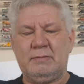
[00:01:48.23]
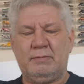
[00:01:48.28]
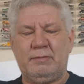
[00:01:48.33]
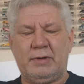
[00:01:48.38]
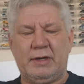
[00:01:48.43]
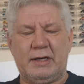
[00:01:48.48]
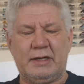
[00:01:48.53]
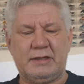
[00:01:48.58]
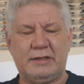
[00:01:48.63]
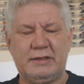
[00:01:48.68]

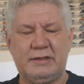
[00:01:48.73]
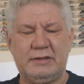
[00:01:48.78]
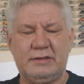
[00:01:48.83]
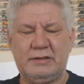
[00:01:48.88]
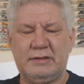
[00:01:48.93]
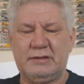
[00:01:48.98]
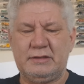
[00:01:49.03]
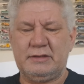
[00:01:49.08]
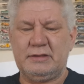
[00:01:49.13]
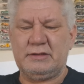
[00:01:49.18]
But
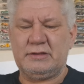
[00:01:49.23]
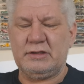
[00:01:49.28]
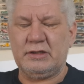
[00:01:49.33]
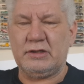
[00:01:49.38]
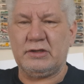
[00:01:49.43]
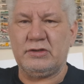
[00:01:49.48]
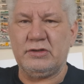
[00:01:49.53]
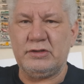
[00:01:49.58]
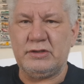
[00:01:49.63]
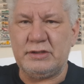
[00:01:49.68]
it's a
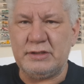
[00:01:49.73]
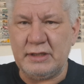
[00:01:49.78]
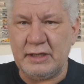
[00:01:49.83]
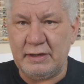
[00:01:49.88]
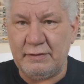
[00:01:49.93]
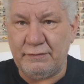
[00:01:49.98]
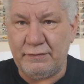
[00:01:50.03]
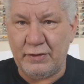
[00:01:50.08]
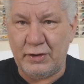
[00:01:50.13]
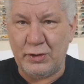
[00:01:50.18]
good
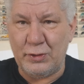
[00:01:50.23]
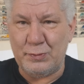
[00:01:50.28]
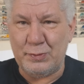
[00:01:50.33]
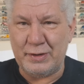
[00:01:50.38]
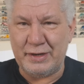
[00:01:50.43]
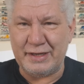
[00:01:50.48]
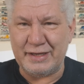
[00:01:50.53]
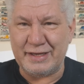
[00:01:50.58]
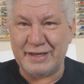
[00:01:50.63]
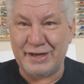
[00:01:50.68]
day for
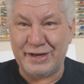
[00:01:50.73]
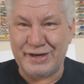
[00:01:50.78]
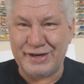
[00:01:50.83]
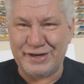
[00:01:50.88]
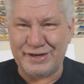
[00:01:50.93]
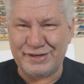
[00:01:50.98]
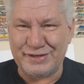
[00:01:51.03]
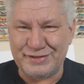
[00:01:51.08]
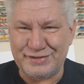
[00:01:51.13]
opening cars.